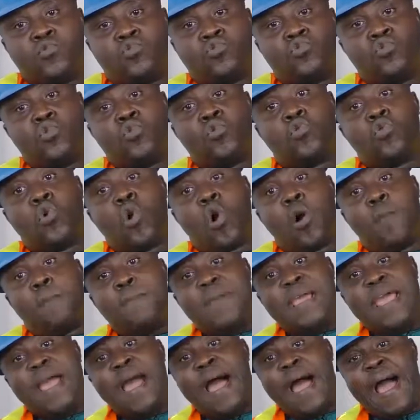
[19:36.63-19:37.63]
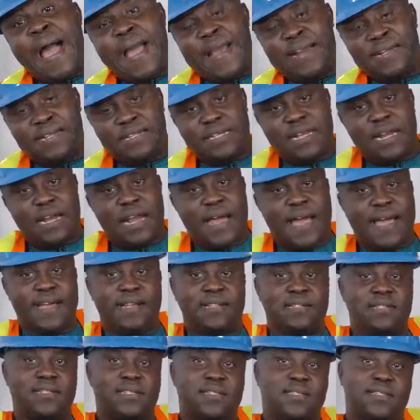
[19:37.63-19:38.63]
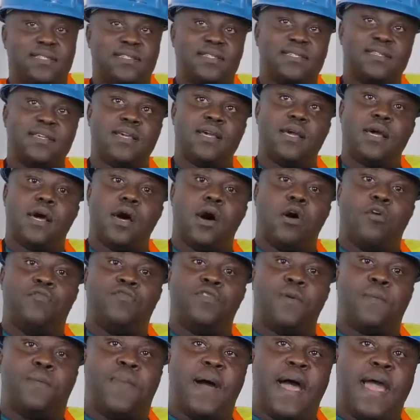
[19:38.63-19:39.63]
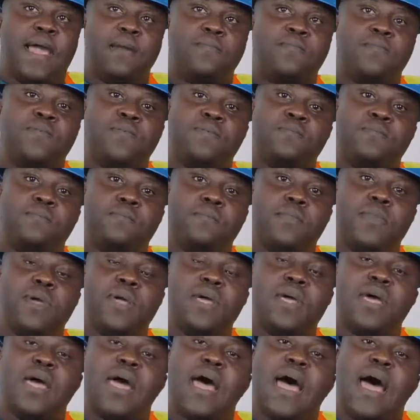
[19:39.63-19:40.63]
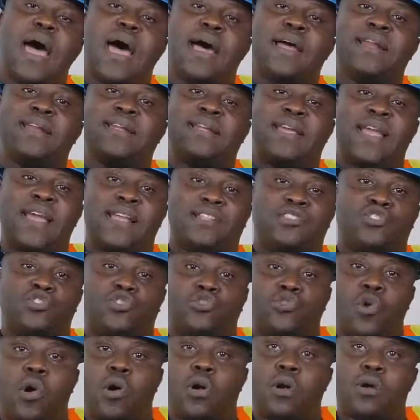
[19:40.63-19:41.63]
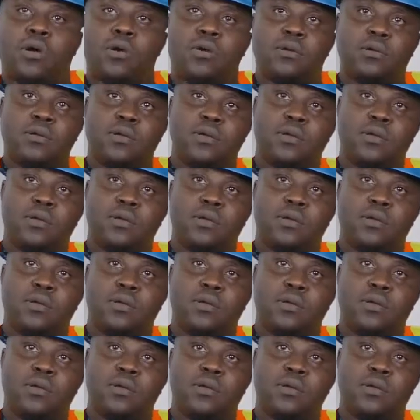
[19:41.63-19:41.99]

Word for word: to go behind the lines of the pipe and get stuck